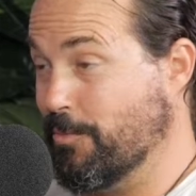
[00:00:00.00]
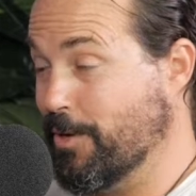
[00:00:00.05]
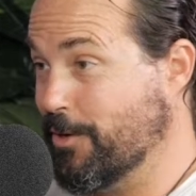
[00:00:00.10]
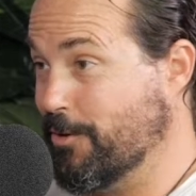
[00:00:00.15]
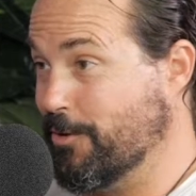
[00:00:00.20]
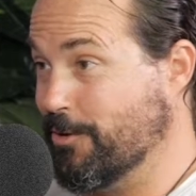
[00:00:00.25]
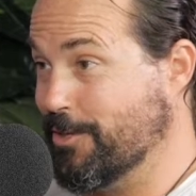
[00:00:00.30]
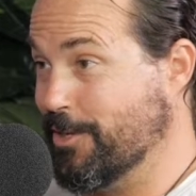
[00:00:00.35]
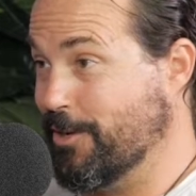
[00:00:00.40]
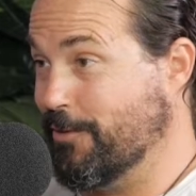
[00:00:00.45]

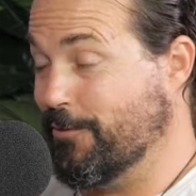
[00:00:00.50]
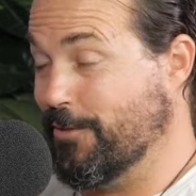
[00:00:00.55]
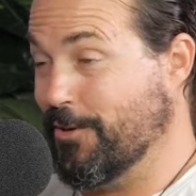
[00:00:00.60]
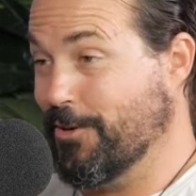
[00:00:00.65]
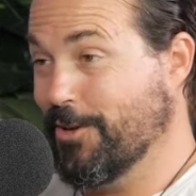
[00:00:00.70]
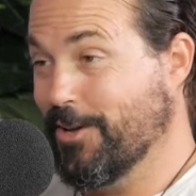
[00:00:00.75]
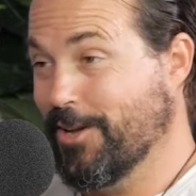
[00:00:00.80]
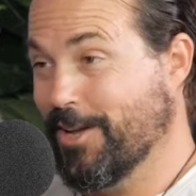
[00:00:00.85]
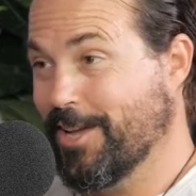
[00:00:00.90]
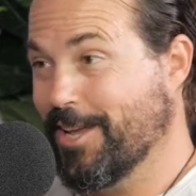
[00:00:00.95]
because
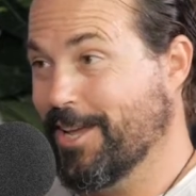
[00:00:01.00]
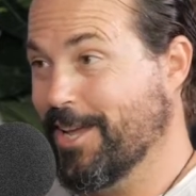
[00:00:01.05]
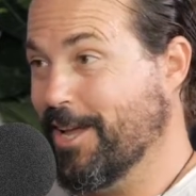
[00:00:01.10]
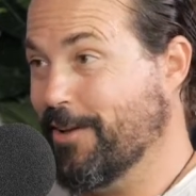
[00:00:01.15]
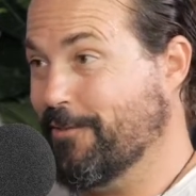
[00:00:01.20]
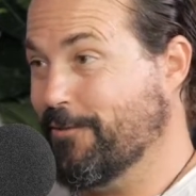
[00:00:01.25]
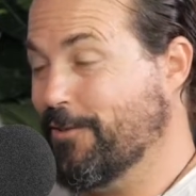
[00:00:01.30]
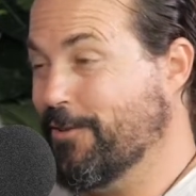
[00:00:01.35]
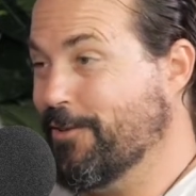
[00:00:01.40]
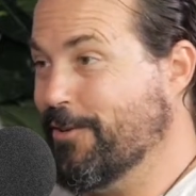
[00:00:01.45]

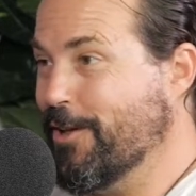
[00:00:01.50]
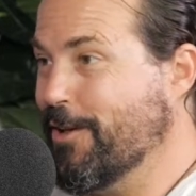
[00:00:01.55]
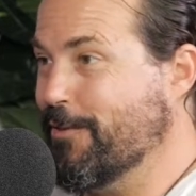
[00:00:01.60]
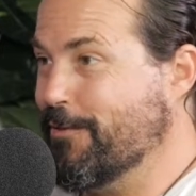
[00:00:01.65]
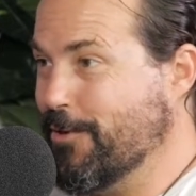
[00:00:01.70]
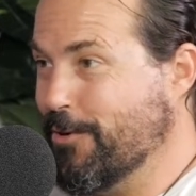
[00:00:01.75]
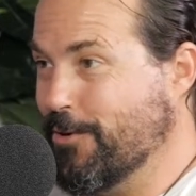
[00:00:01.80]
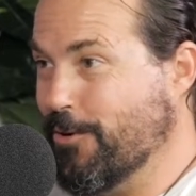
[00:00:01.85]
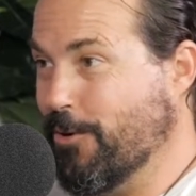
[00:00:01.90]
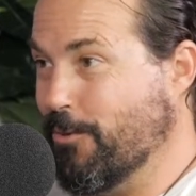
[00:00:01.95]
if
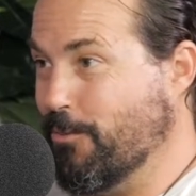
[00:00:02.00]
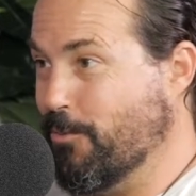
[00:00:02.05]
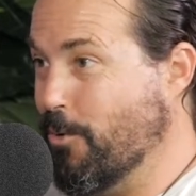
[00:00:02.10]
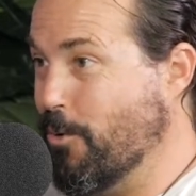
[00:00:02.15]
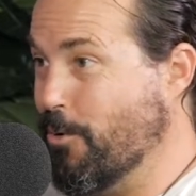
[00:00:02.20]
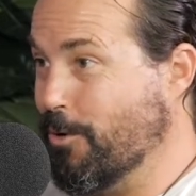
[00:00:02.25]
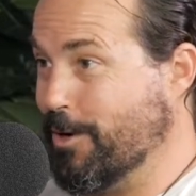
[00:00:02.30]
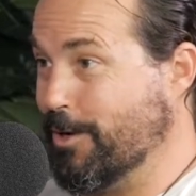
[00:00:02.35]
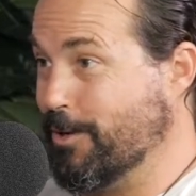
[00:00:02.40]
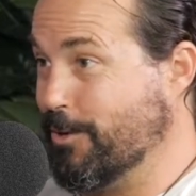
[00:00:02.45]
you're not
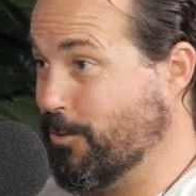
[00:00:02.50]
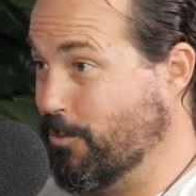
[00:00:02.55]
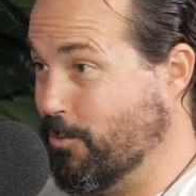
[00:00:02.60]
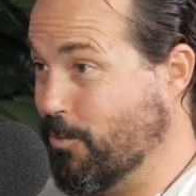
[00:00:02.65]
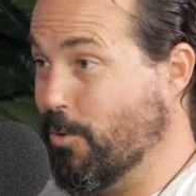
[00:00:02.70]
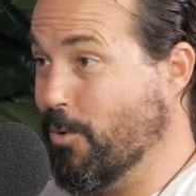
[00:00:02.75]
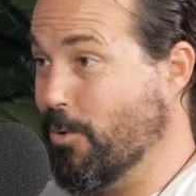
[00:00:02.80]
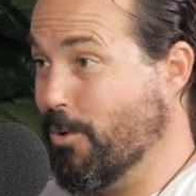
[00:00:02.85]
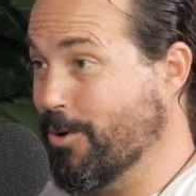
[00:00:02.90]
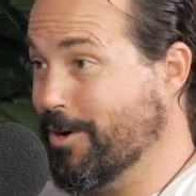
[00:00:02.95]
walking the
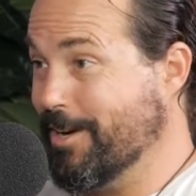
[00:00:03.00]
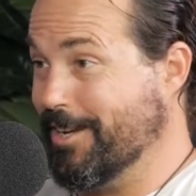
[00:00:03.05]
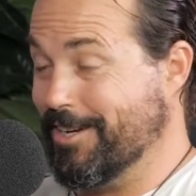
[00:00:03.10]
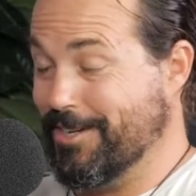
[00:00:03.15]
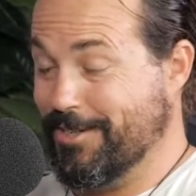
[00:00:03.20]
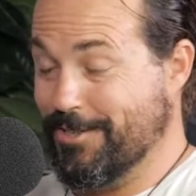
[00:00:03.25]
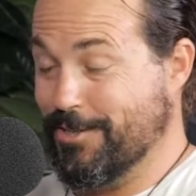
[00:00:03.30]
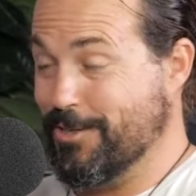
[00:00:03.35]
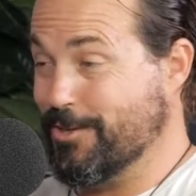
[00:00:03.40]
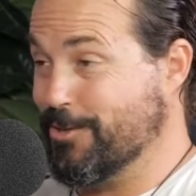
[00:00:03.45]
walk and
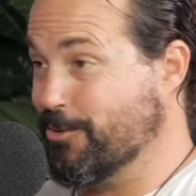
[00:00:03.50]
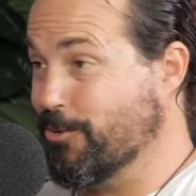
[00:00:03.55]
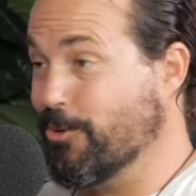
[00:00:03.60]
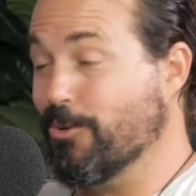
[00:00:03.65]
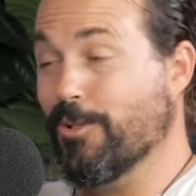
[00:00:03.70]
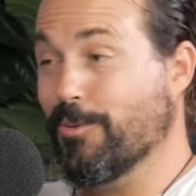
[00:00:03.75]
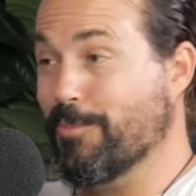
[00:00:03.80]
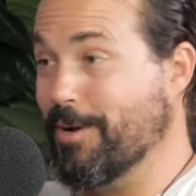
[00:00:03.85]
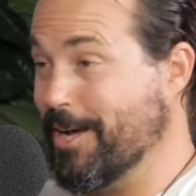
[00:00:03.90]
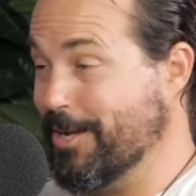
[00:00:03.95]
it's just
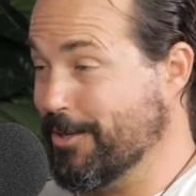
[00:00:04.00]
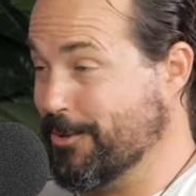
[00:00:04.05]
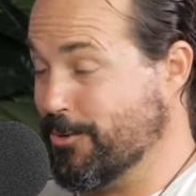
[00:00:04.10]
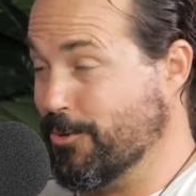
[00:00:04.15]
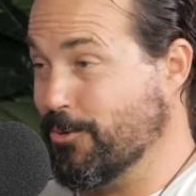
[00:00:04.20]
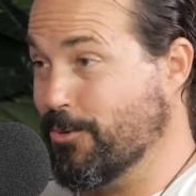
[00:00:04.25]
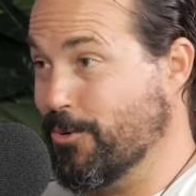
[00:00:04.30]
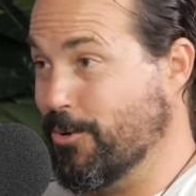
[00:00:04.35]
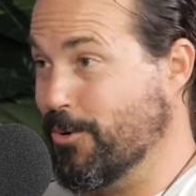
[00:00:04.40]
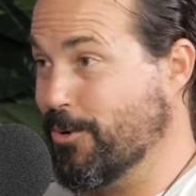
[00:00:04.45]
all about
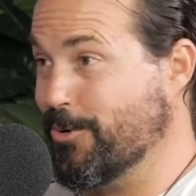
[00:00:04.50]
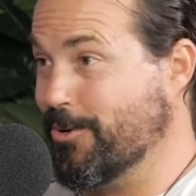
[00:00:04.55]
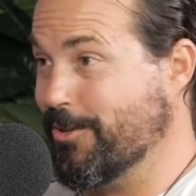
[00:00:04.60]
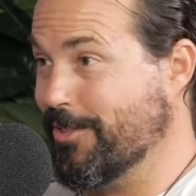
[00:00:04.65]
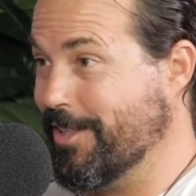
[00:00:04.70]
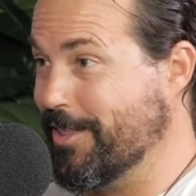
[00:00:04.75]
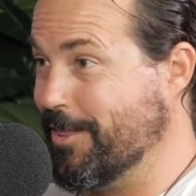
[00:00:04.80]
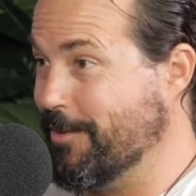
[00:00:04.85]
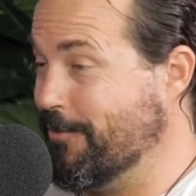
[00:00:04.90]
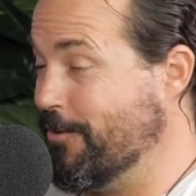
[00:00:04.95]
talk,
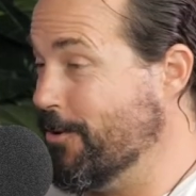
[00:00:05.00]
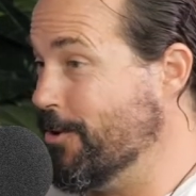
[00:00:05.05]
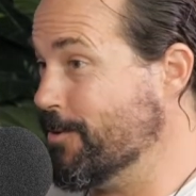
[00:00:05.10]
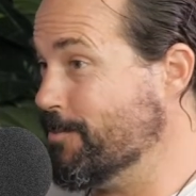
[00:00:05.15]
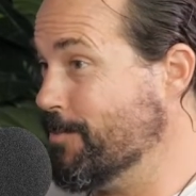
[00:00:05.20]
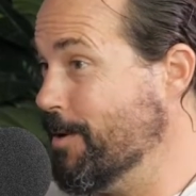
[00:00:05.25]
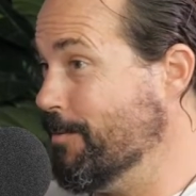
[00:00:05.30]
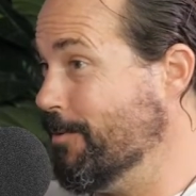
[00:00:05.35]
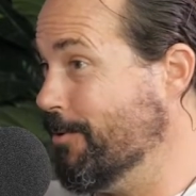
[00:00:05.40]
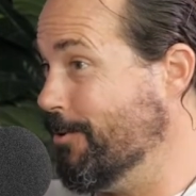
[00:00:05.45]
then the
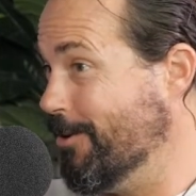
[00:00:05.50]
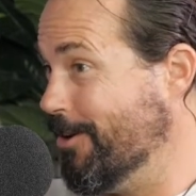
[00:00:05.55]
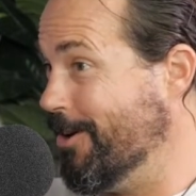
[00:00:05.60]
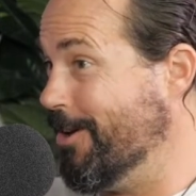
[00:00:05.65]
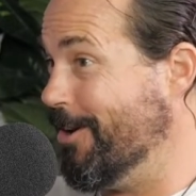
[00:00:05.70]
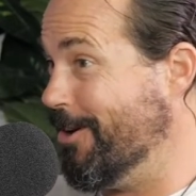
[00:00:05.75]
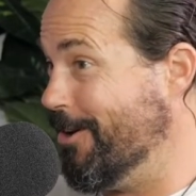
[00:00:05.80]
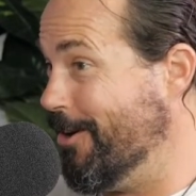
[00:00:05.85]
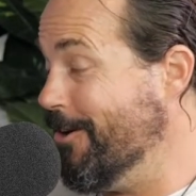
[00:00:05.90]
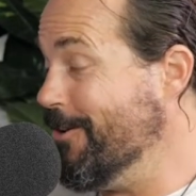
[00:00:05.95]
first people who are
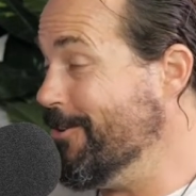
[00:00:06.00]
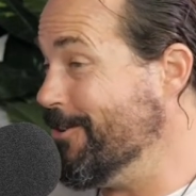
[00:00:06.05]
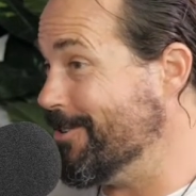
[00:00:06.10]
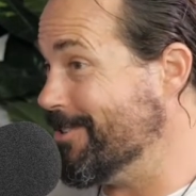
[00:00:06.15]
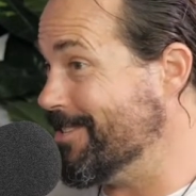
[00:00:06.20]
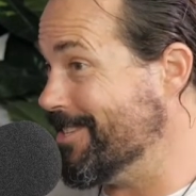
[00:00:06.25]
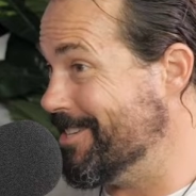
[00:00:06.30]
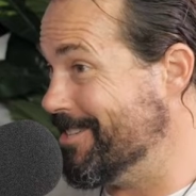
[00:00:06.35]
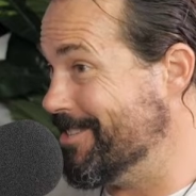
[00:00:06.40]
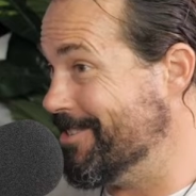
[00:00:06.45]
going to
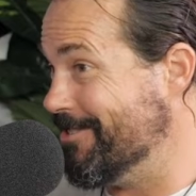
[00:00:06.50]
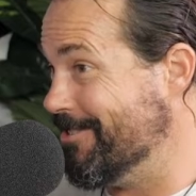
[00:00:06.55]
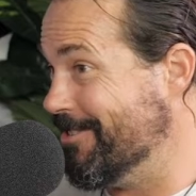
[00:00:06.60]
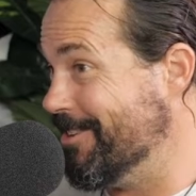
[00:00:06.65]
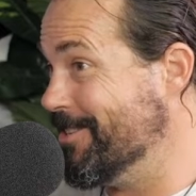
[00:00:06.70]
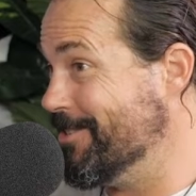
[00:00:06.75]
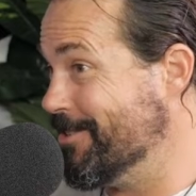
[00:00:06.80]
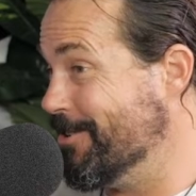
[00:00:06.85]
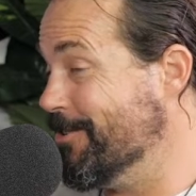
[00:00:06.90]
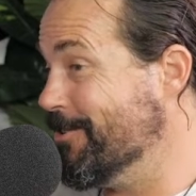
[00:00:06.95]
notice is your
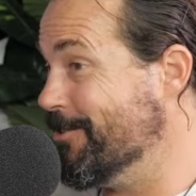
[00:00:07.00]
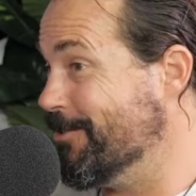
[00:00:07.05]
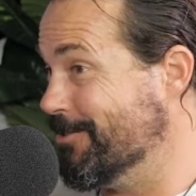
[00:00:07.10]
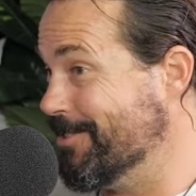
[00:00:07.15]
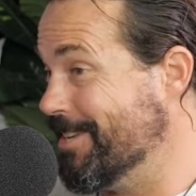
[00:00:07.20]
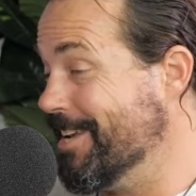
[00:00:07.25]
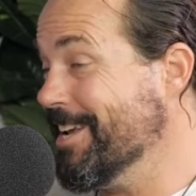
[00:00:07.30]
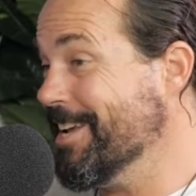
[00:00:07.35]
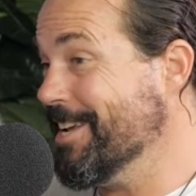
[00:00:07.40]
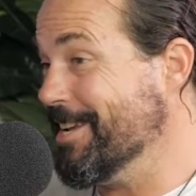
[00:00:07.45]
internal
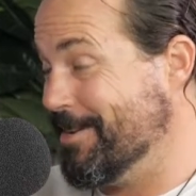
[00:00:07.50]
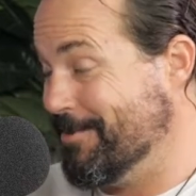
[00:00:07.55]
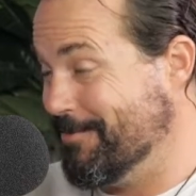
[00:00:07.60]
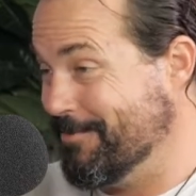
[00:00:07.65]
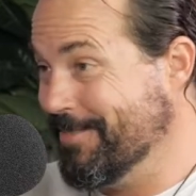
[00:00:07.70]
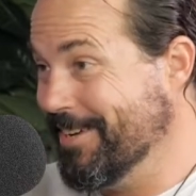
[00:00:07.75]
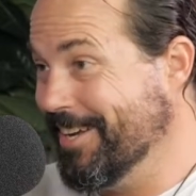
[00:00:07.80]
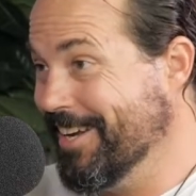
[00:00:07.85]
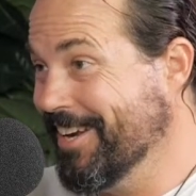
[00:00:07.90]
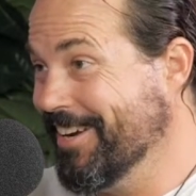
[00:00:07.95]

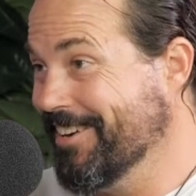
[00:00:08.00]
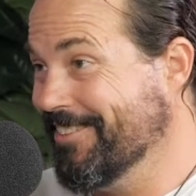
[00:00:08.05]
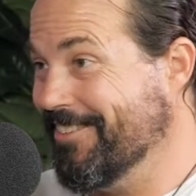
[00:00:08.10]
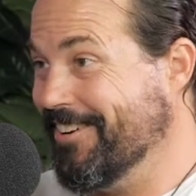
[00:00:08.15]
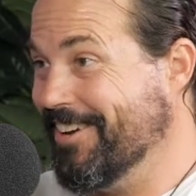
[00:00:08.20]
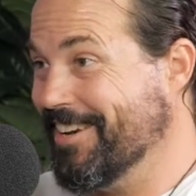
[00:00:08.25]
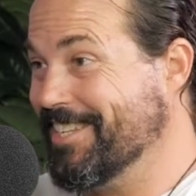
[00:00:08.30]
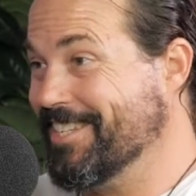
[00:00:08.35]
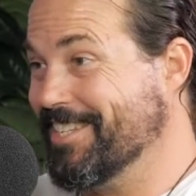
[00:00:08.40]
team, right?